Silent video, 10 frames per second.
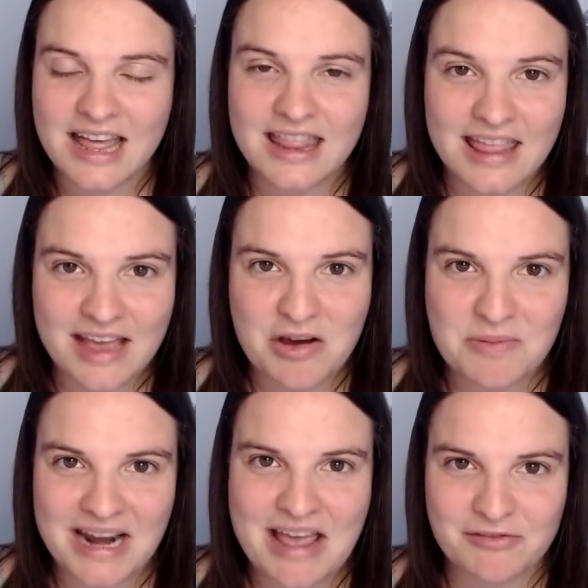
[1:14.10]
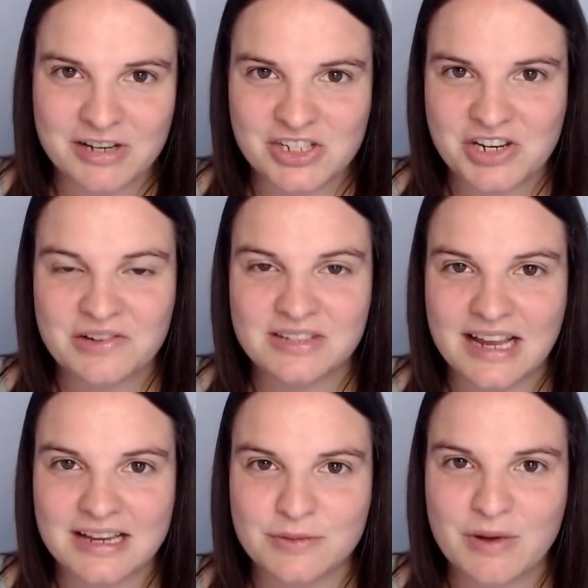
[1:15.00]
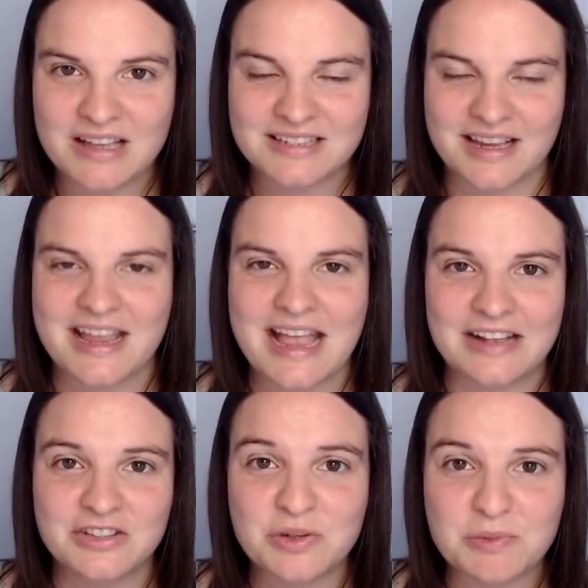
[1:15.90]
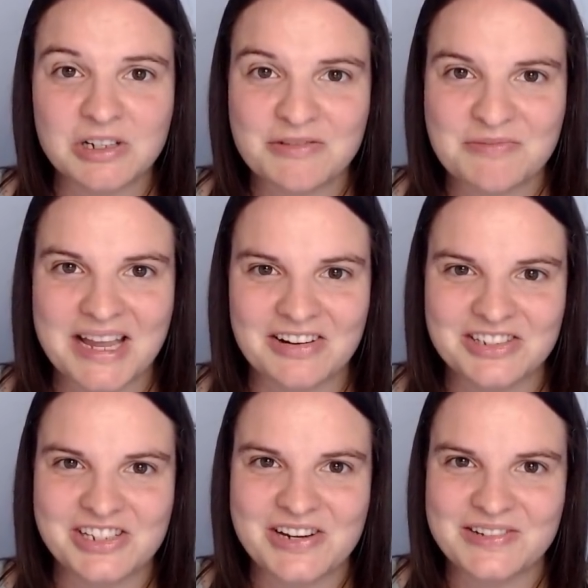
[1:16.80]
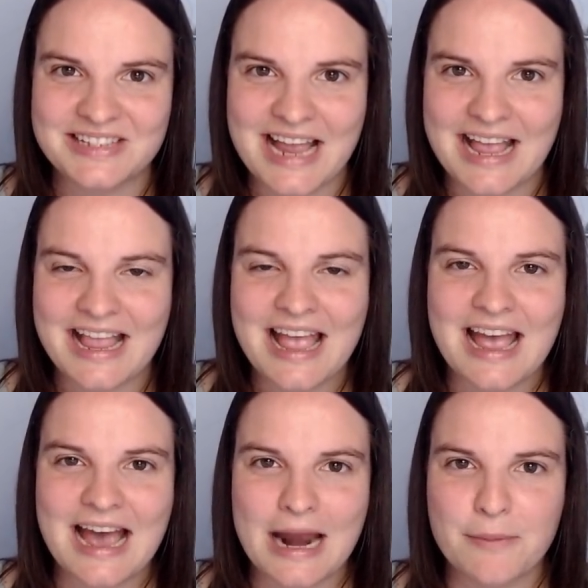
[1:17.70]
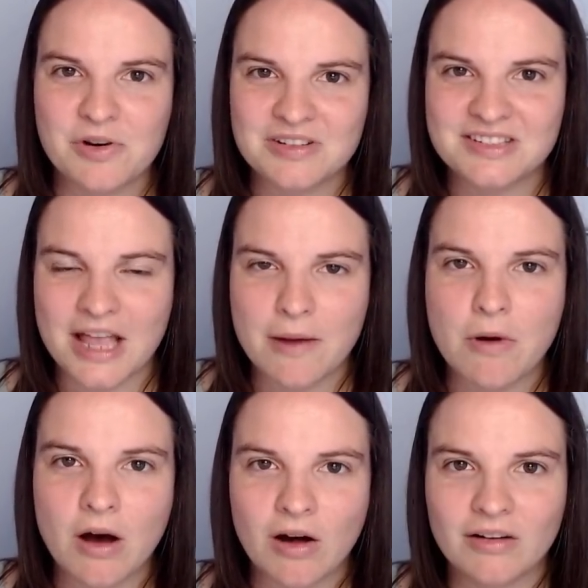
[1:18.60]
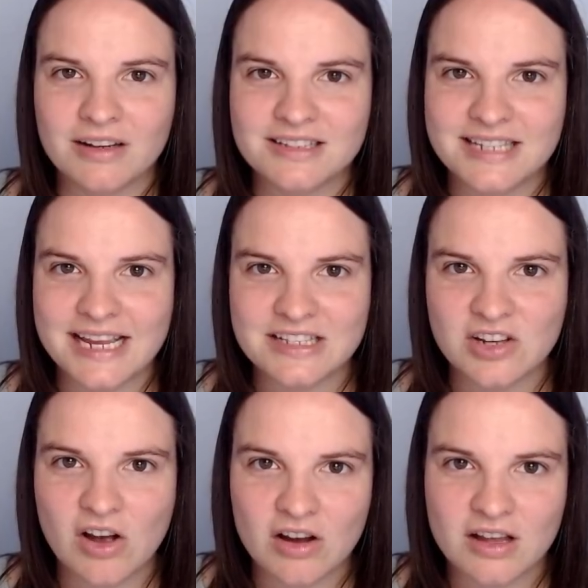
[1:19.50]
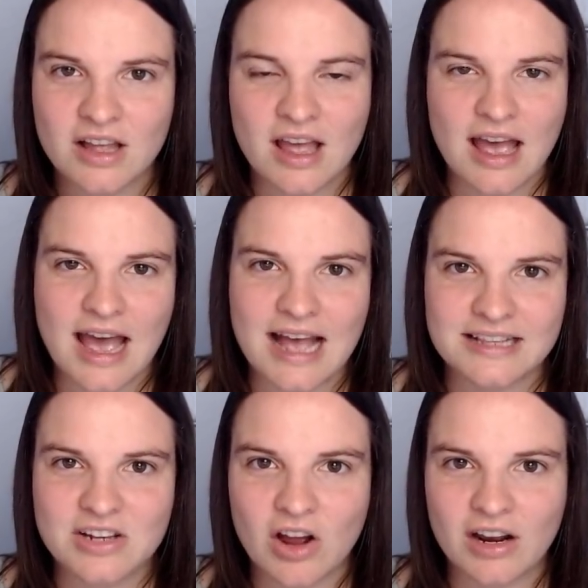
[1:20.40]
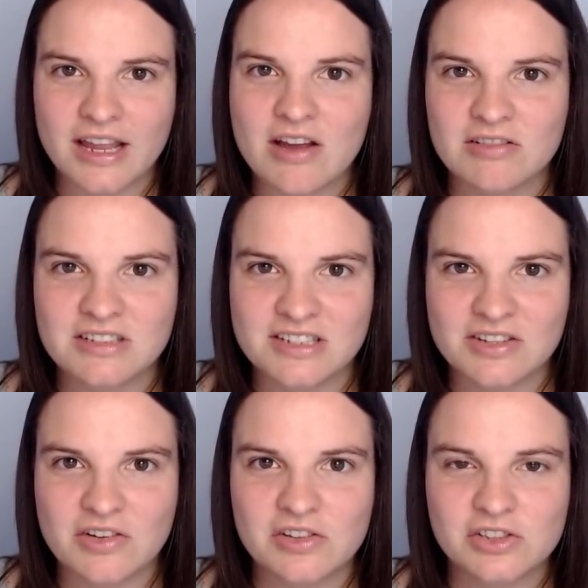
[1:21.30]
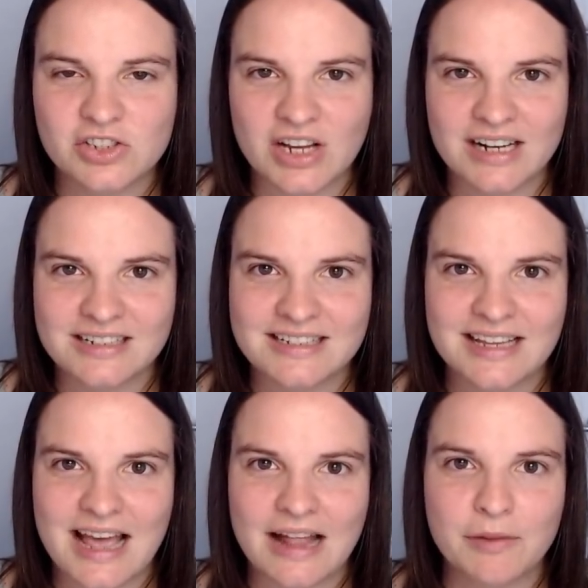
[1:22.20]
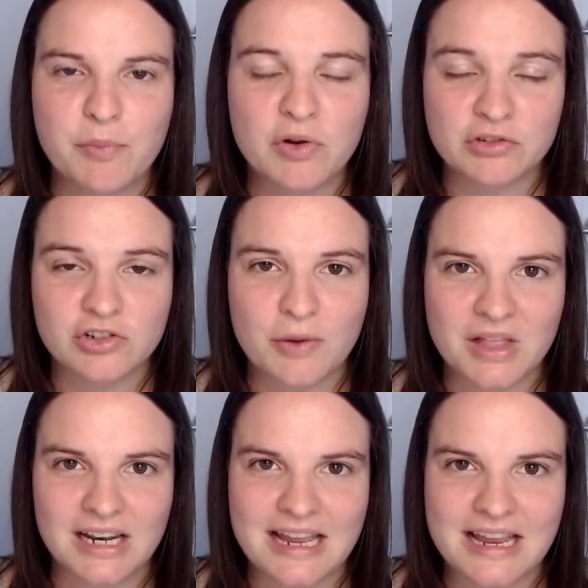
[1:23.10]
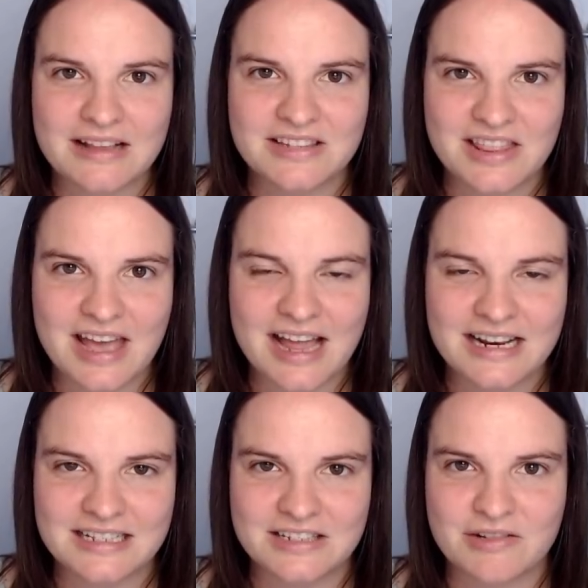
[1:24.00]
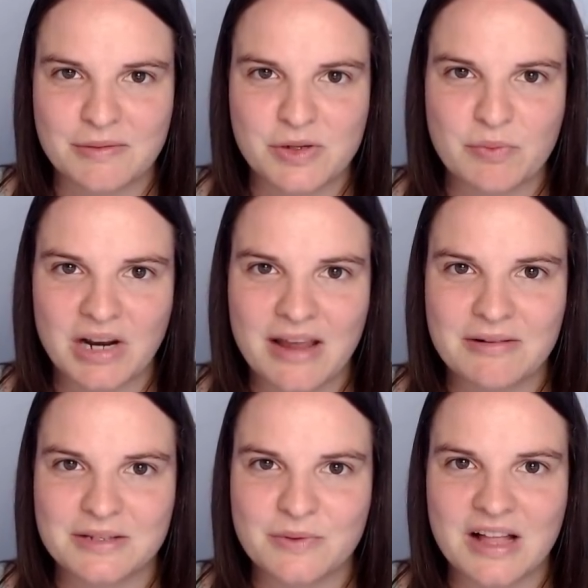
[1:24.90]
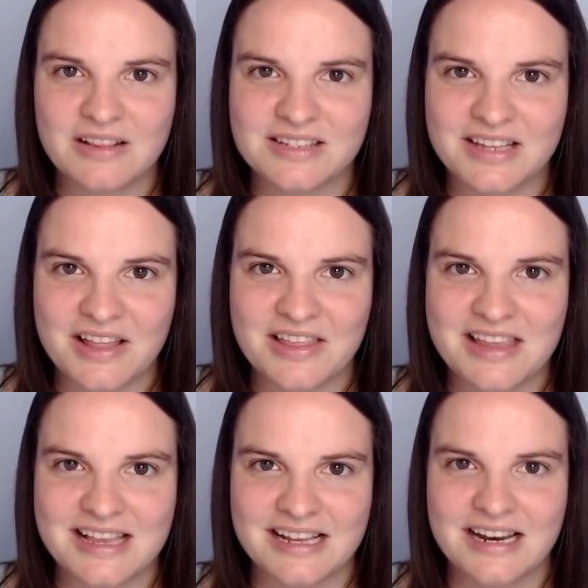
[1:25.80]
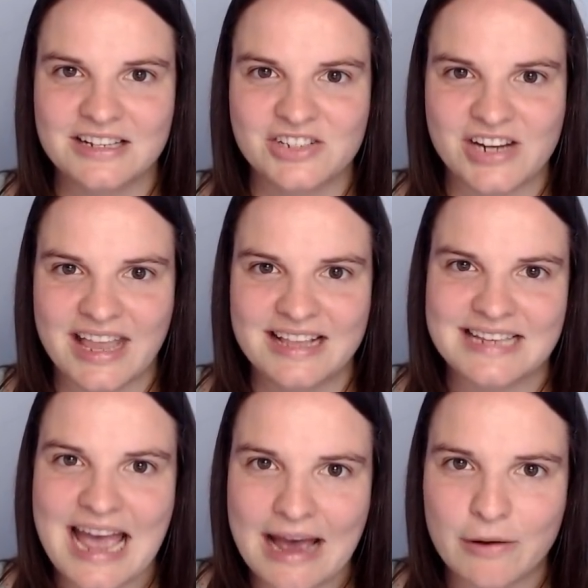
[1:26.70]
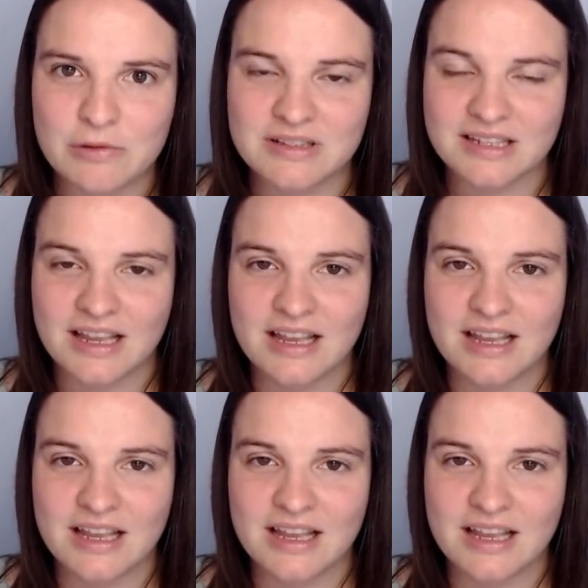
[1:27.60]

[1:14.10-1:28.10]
They're coming every Tuesday as well, so you get double of me on a Tuesday. And I'm also on TikTok at Holly_Shand. I'll drop the link to that in the description below as well so that you can check it out.